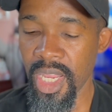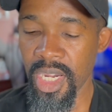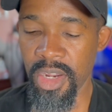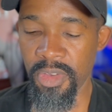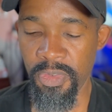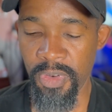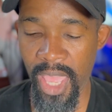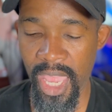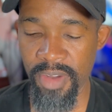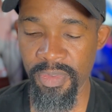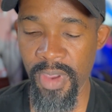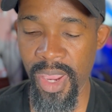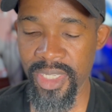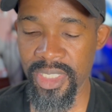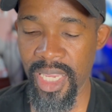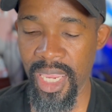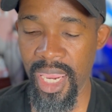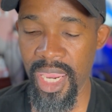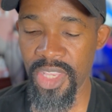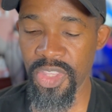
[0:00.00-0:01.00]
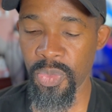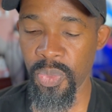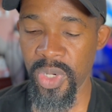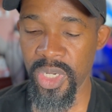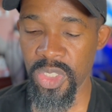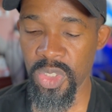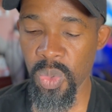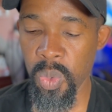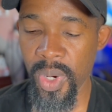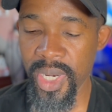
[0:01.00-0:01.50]
the Flight Factor
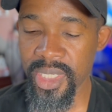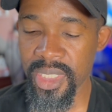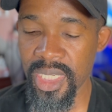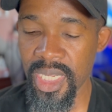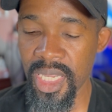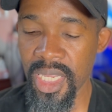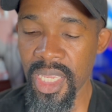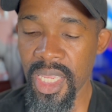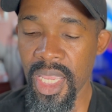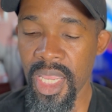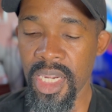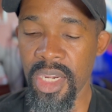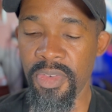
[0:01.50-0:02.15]
A320,